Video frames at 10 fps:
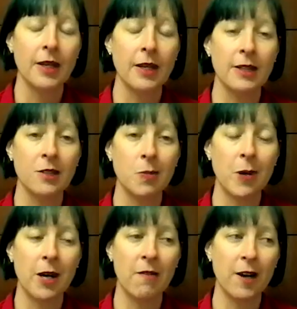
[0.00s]
Yeah, so
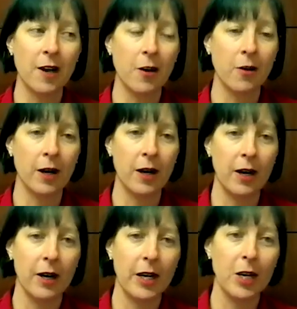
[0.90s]
part of
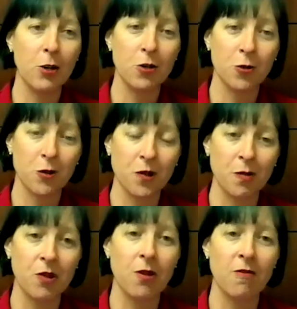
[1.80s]
our ecotourism
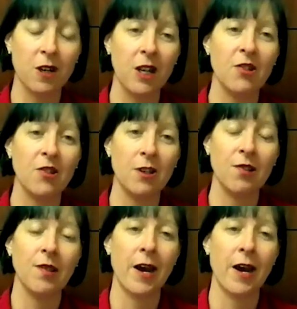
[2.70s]
certification is to